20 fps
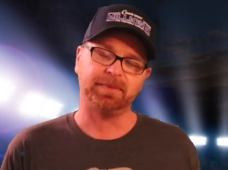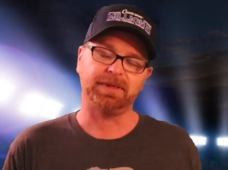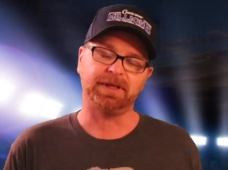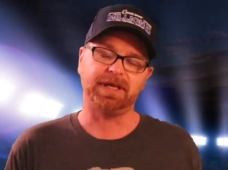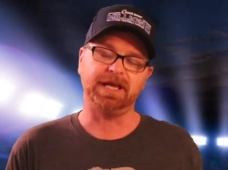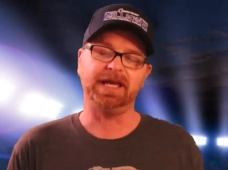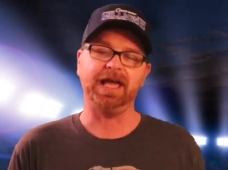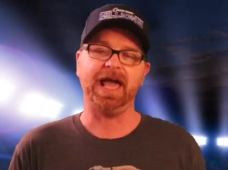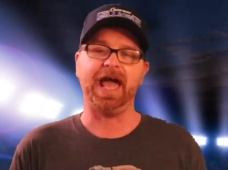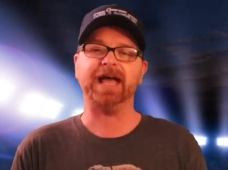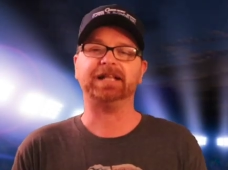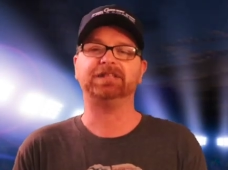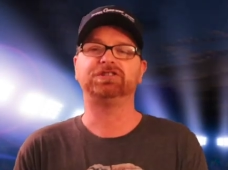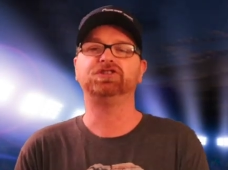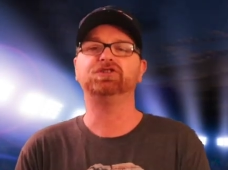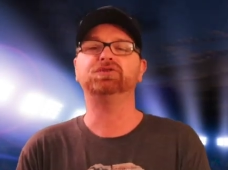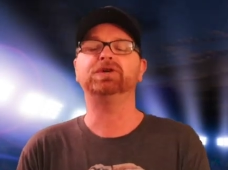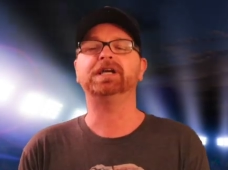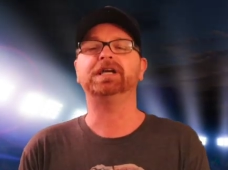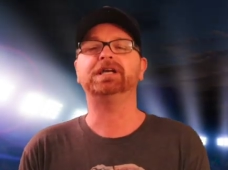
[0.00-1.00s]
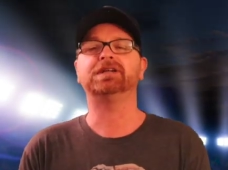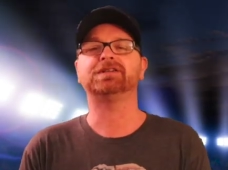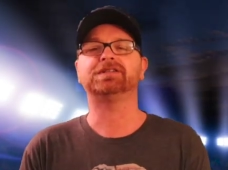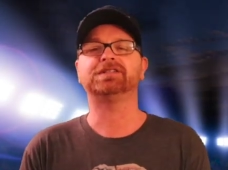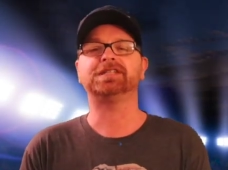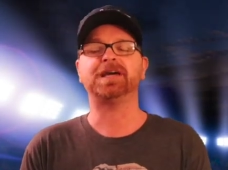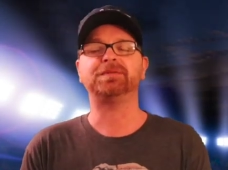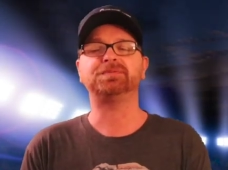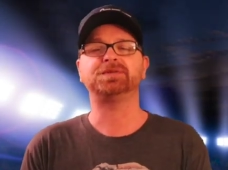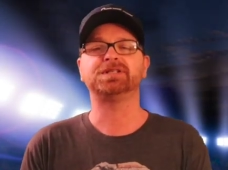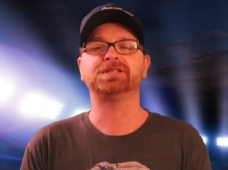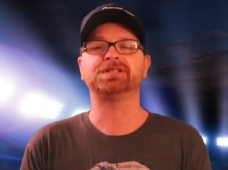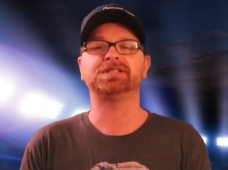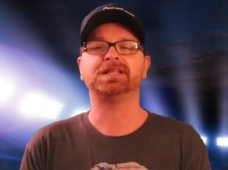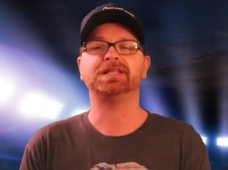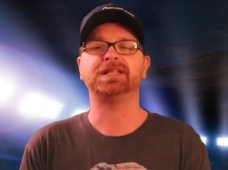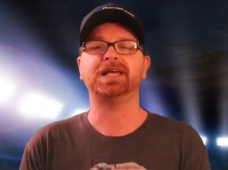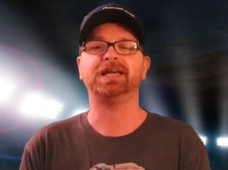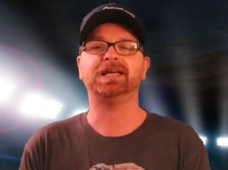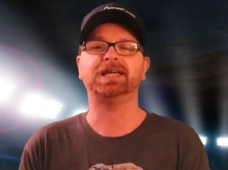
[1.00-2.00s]
he had two interceptions
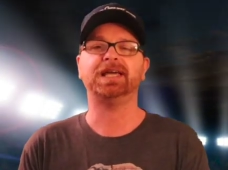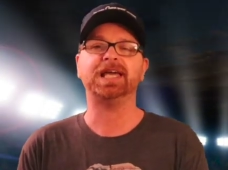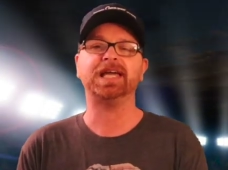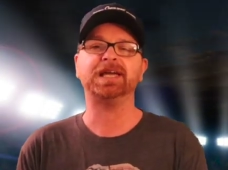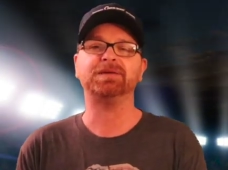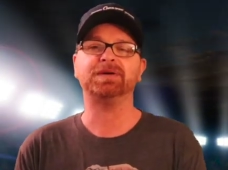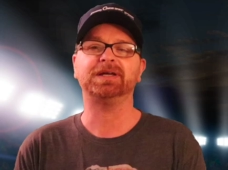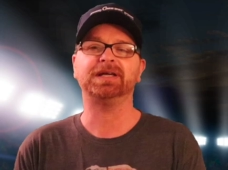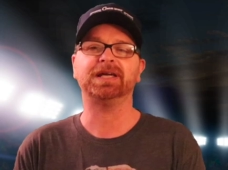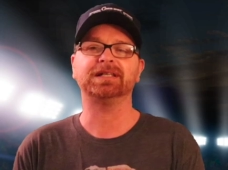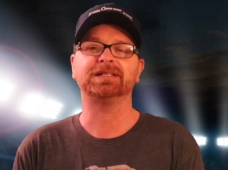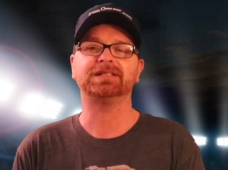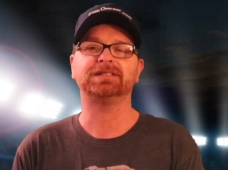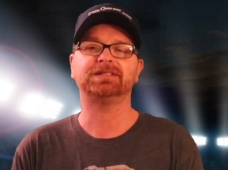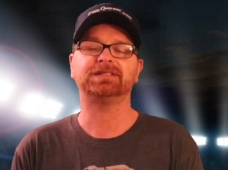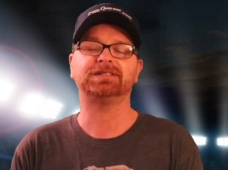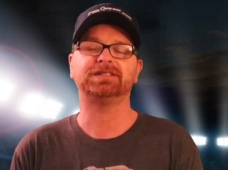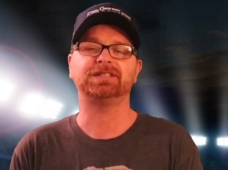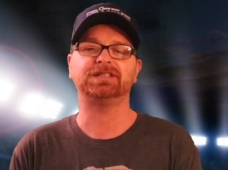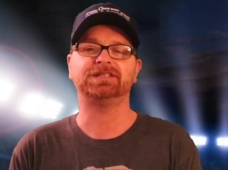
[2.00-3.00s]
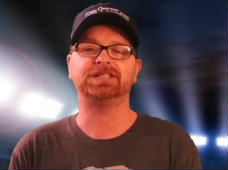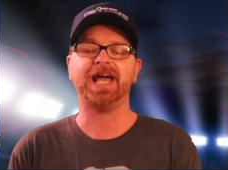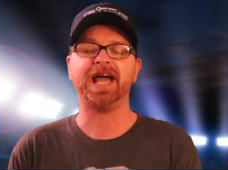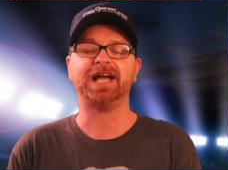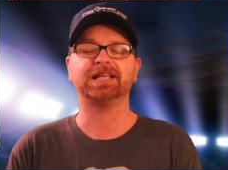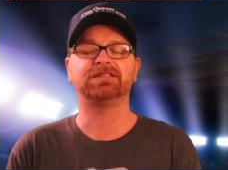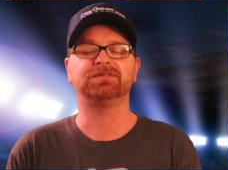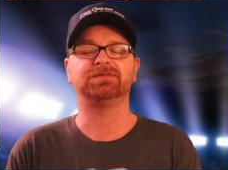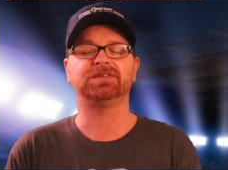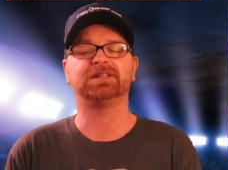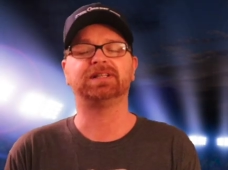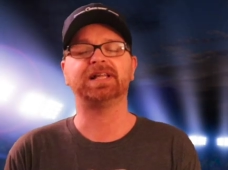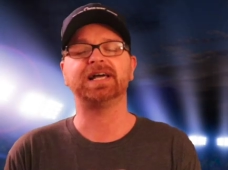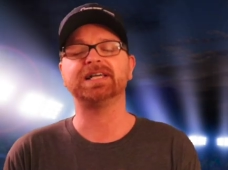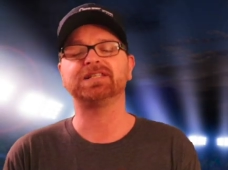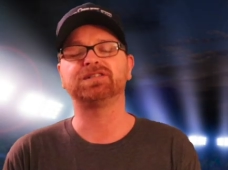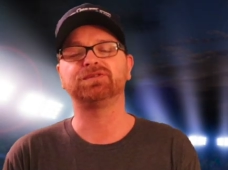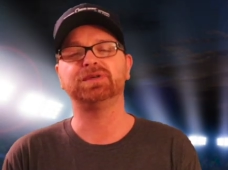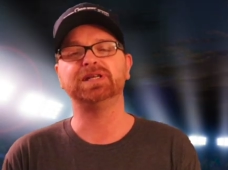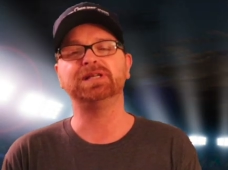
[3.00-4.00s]
in that game against Jacksonville
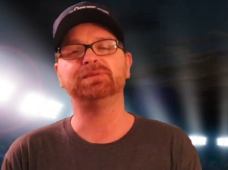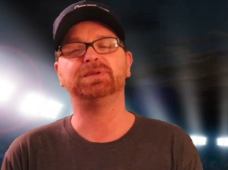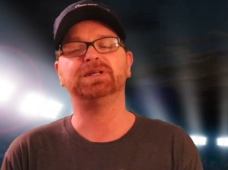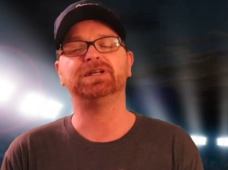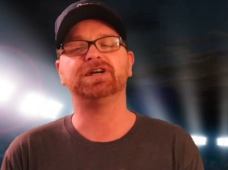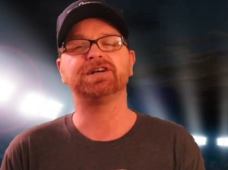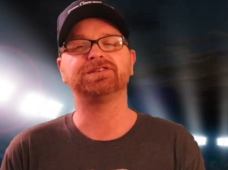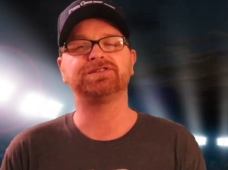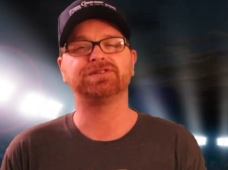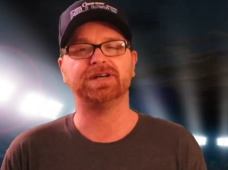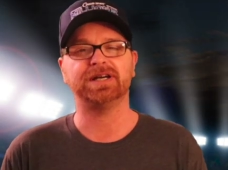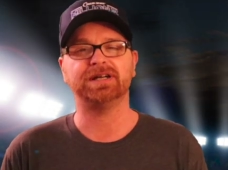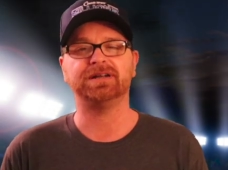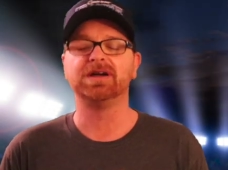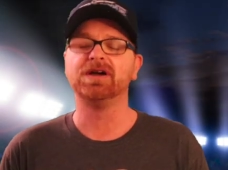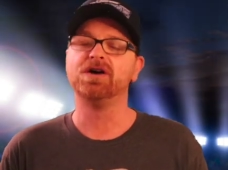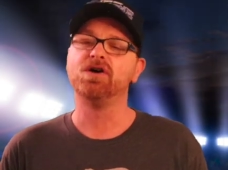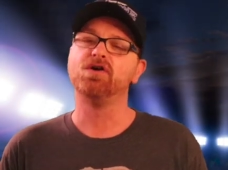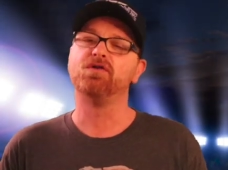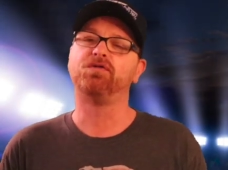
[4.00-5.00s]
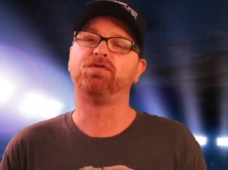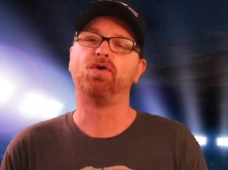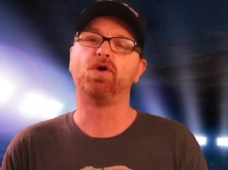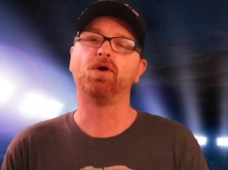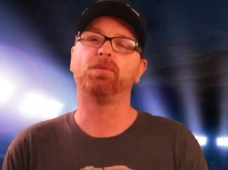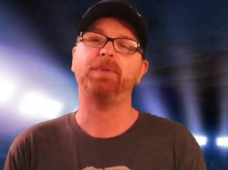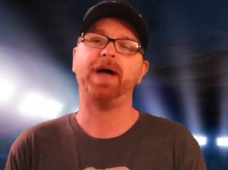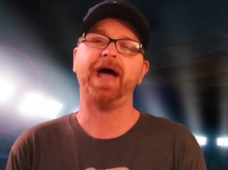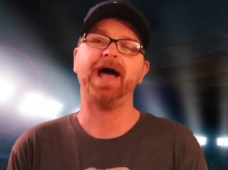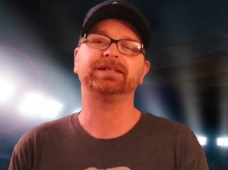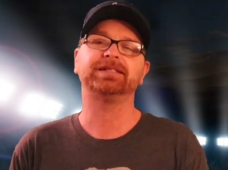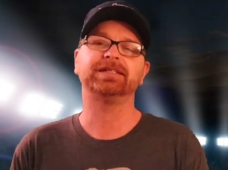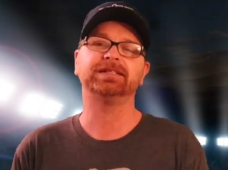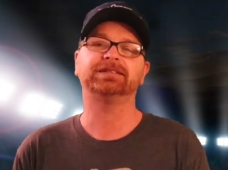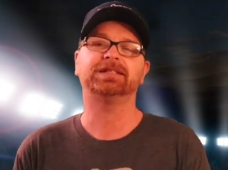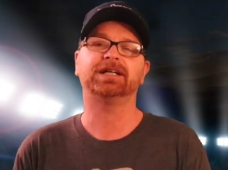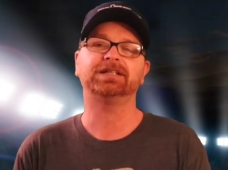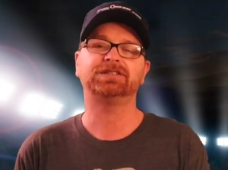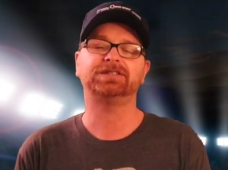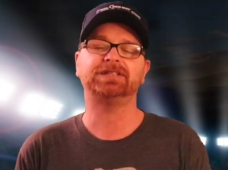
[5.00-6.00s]
last week, but he also had four passing
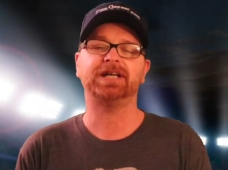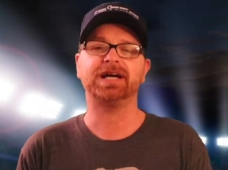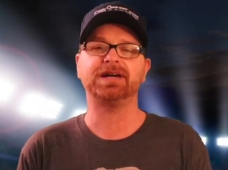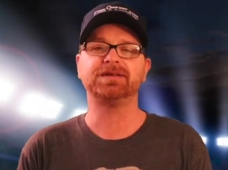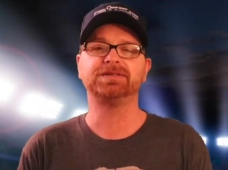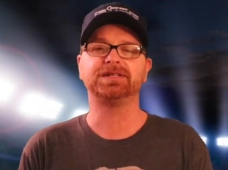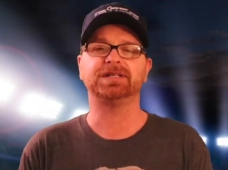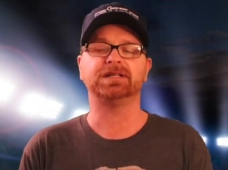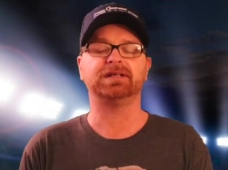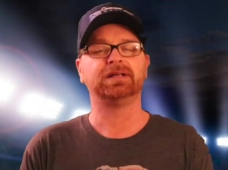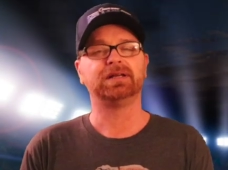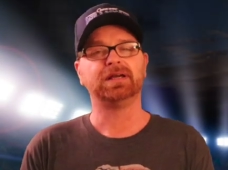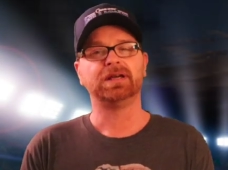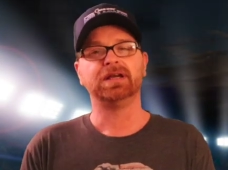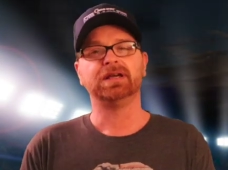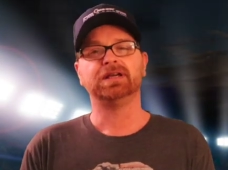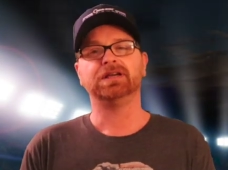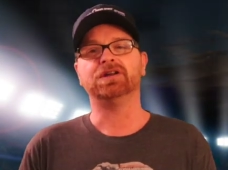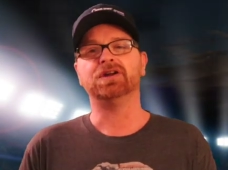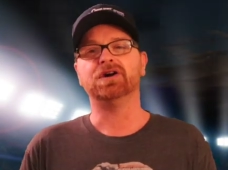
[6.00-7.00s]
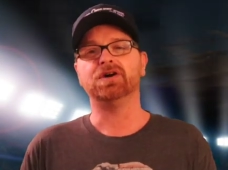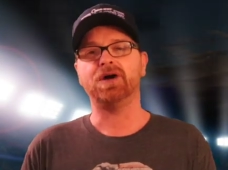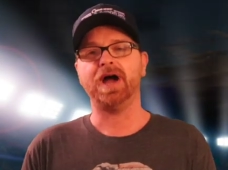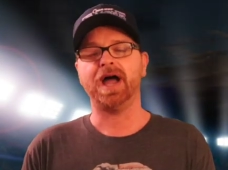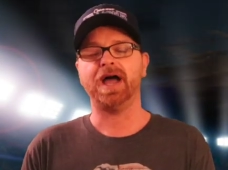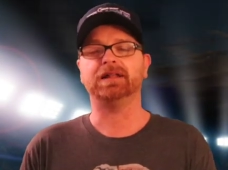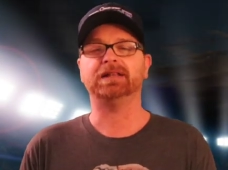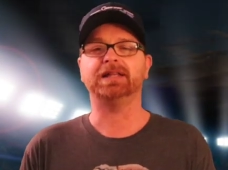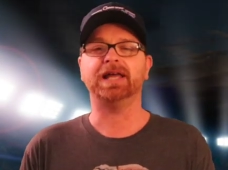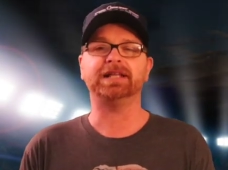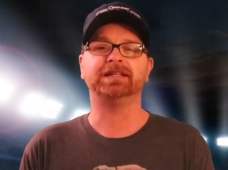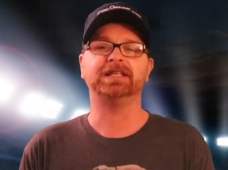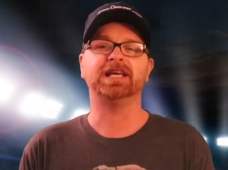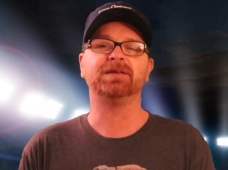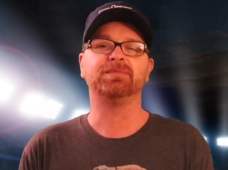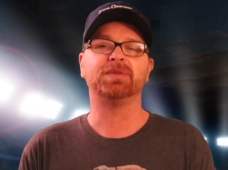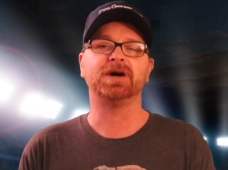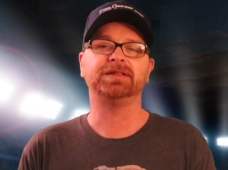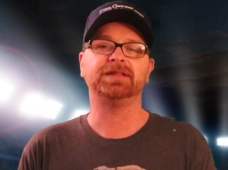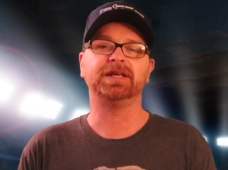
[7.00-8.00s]
touchdowns and, you know, had, led
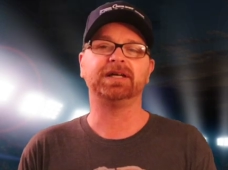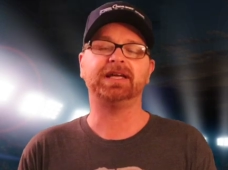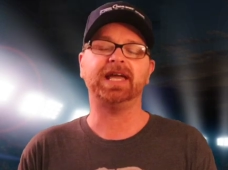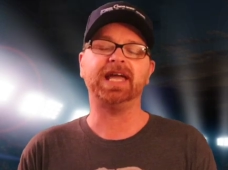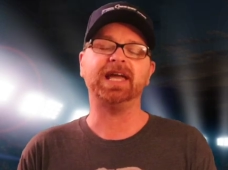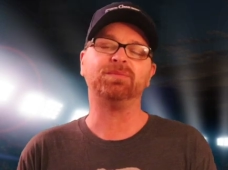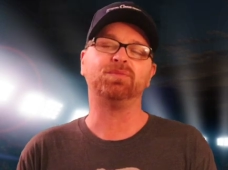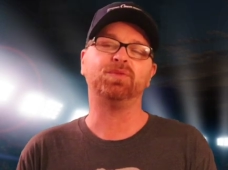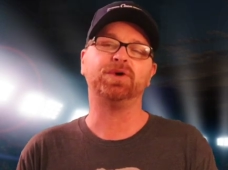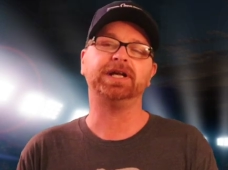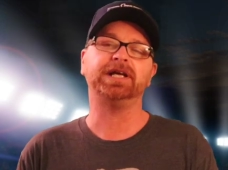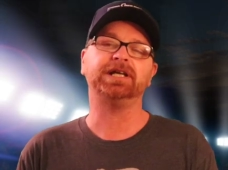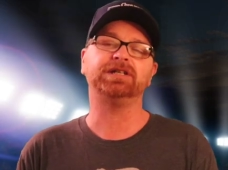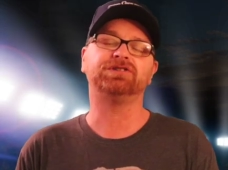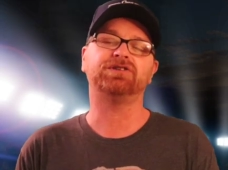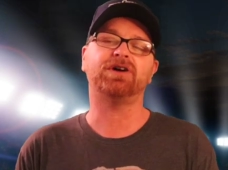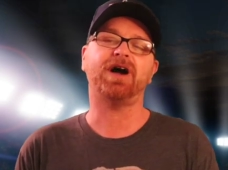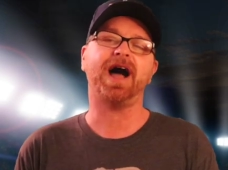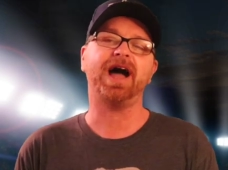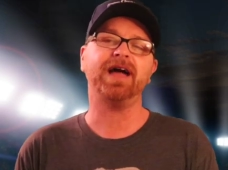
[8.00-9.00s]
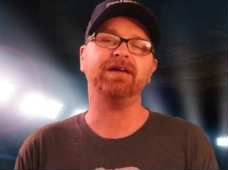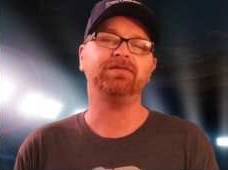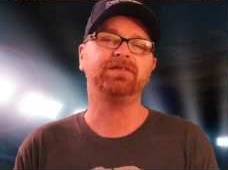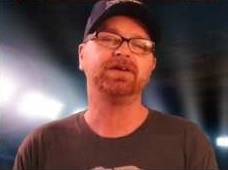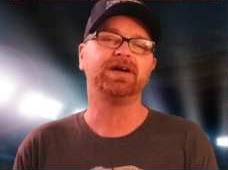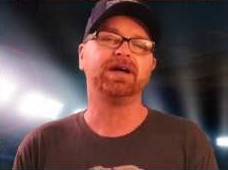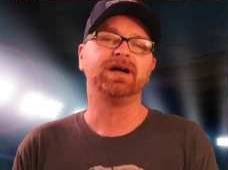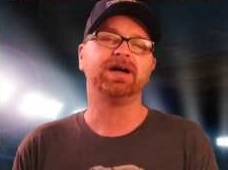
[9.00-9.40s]
them on the game winning drive.